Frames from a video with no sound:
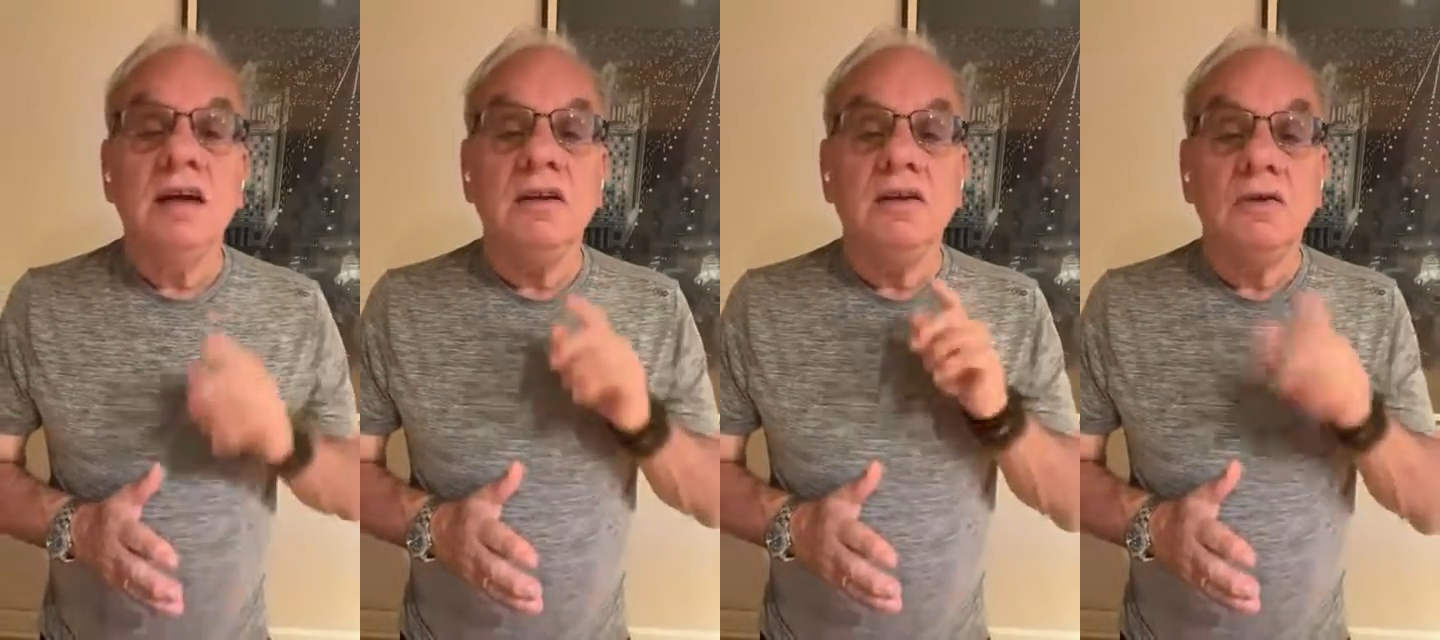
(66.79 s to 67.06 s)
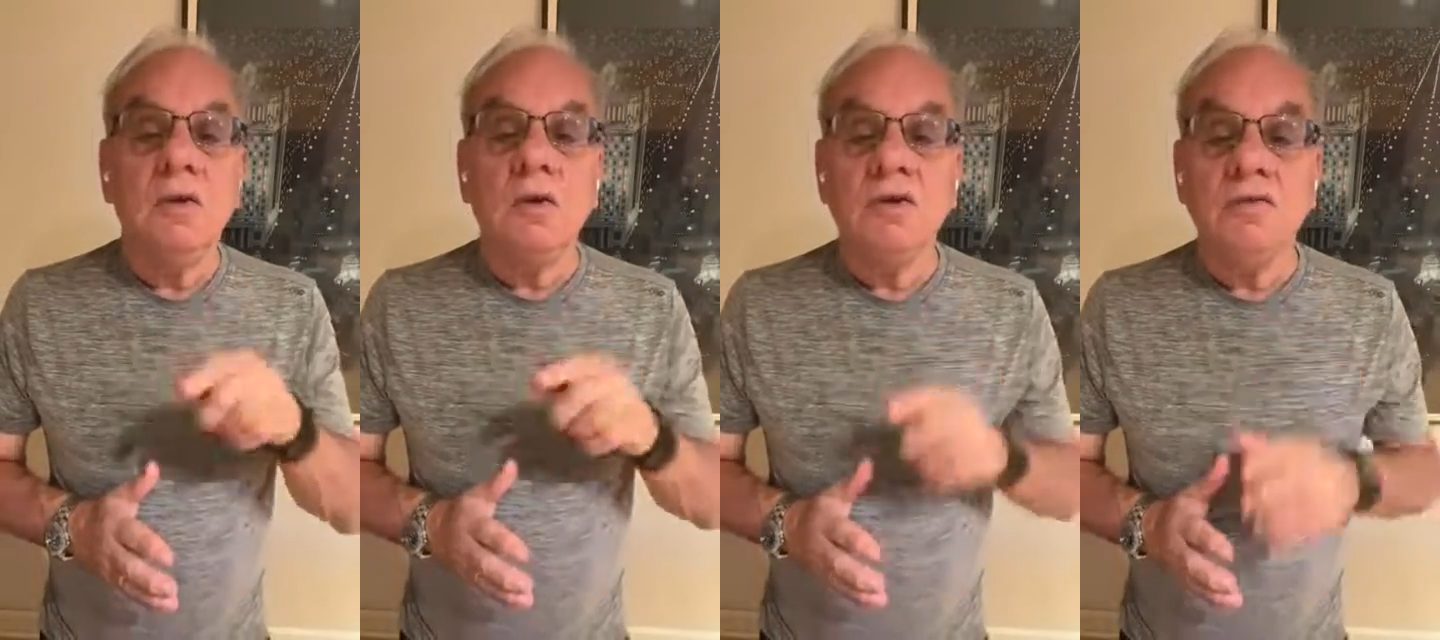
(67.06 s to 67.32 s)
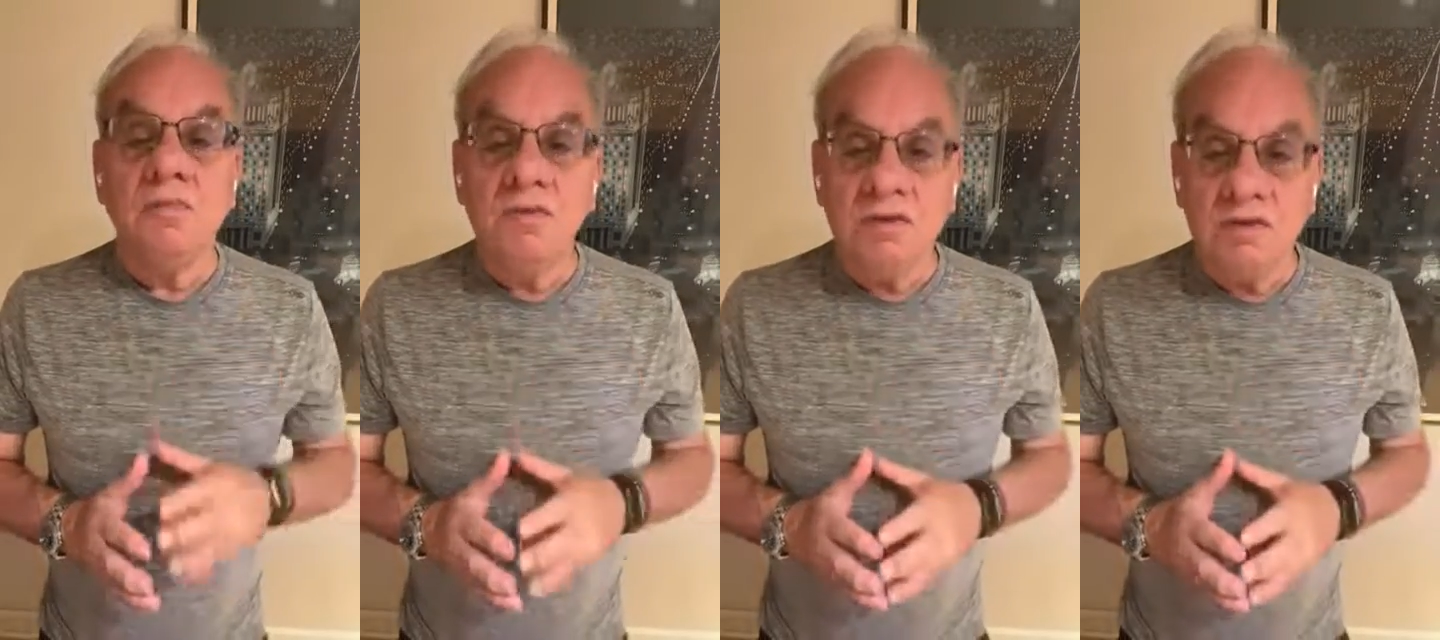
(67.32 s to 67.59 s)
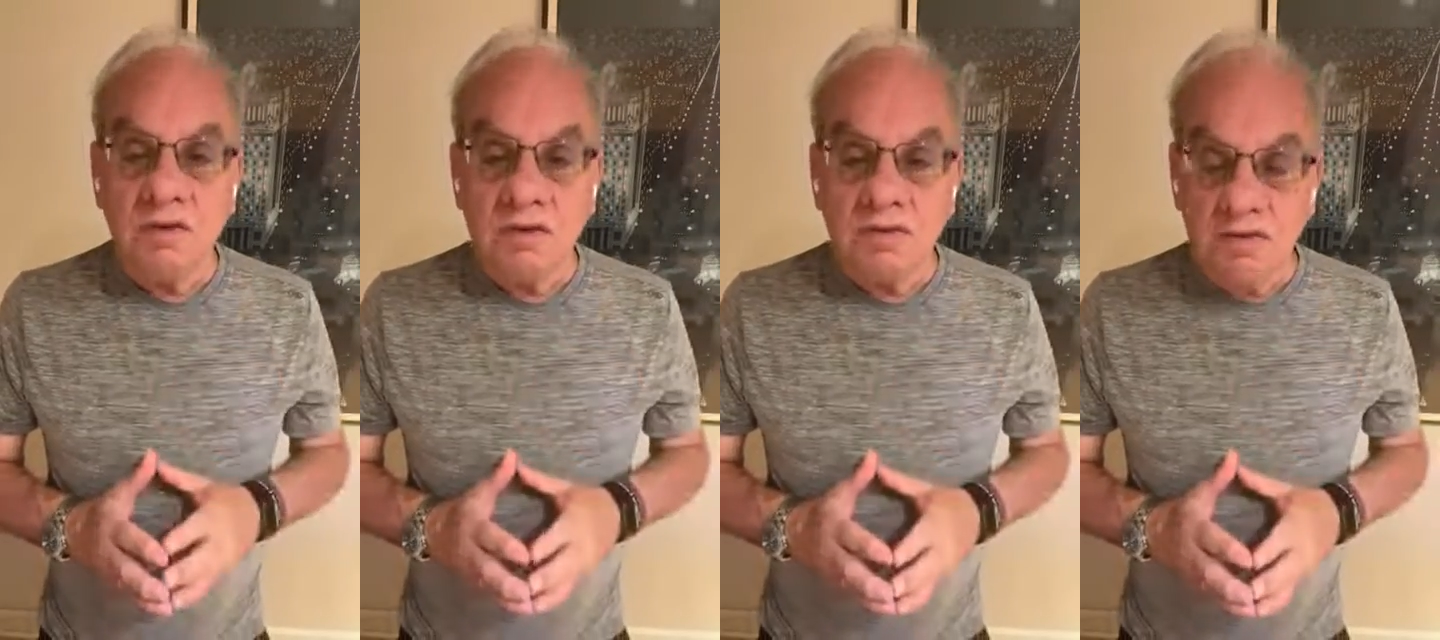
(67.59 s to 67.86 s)
in your
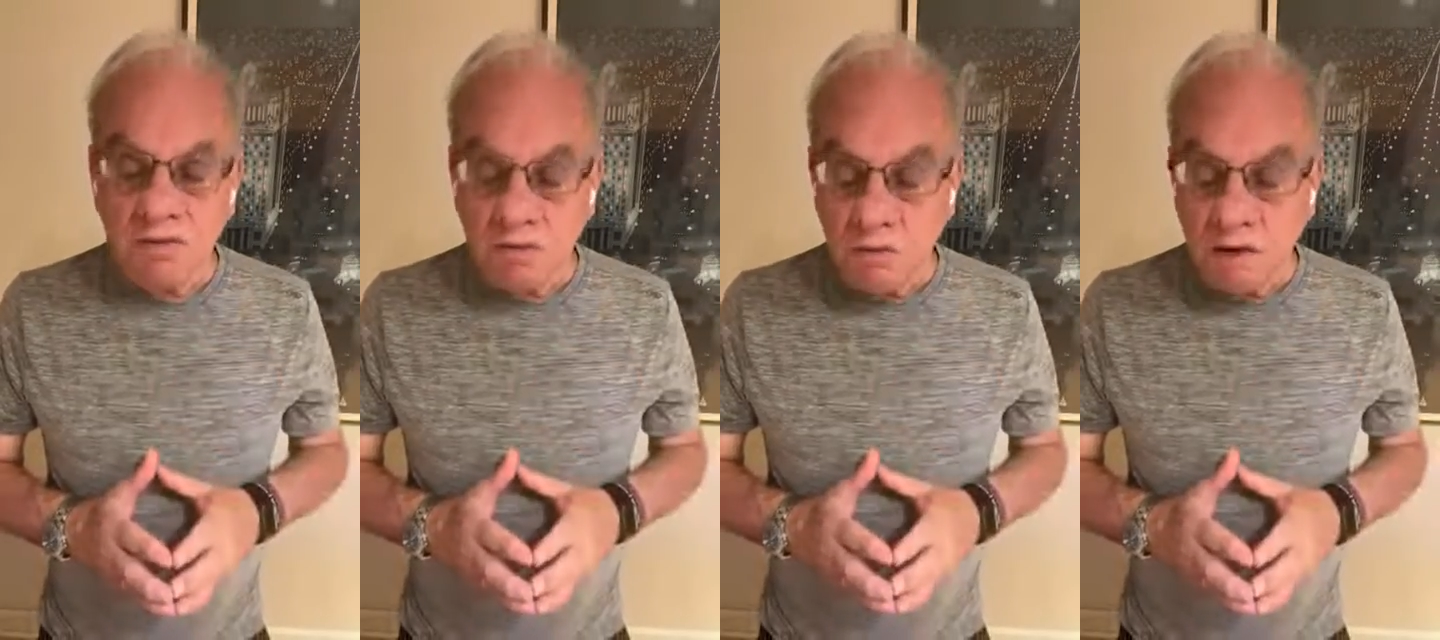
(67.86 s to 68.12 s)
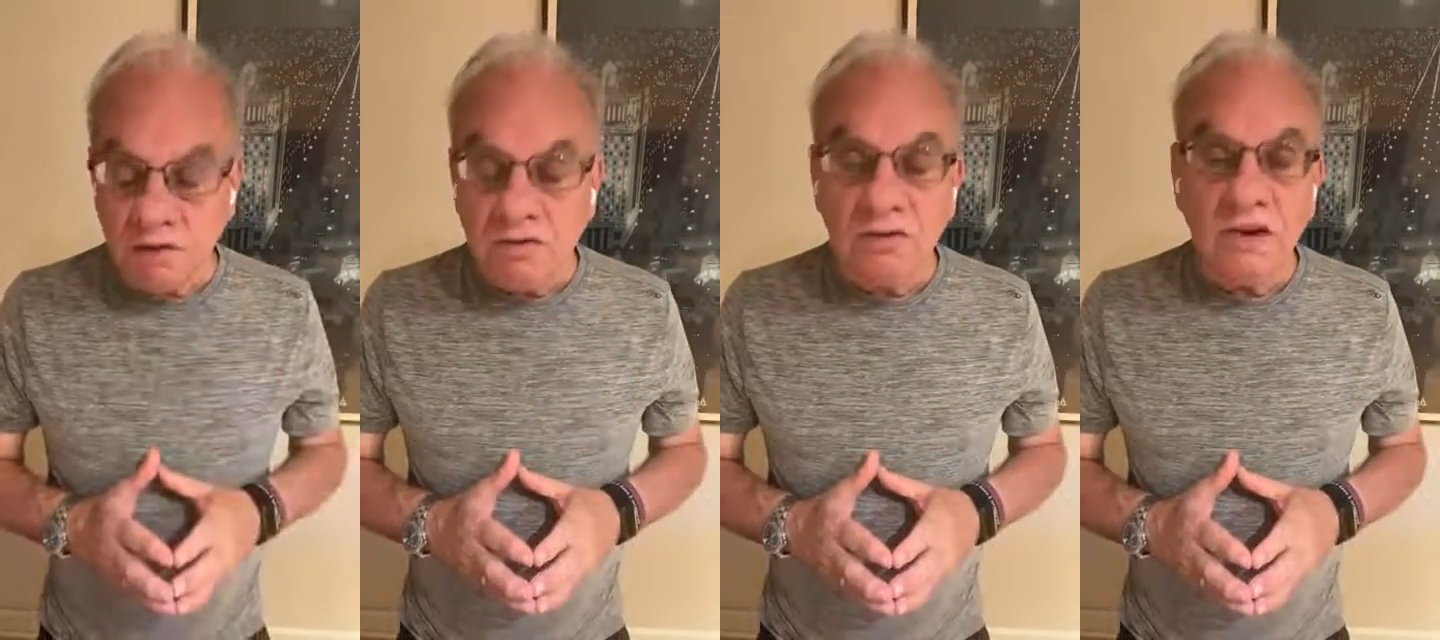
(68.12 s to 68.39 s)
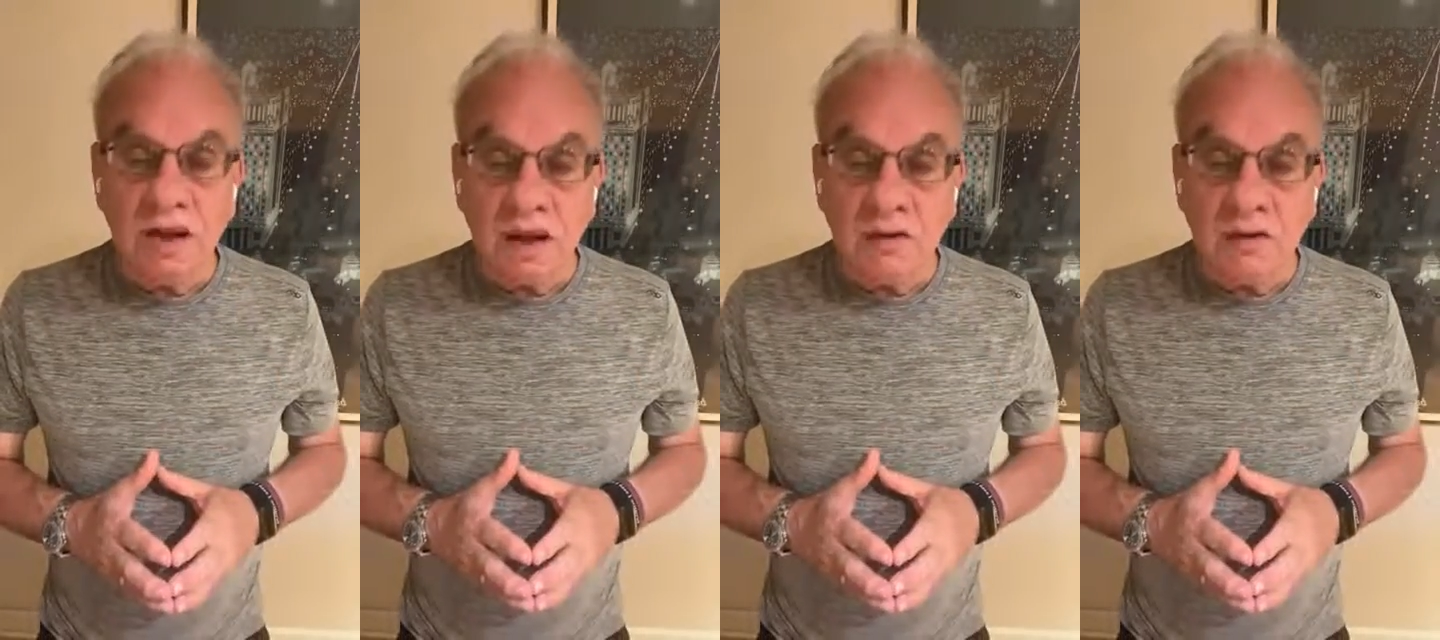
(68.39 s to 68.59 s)
specific situation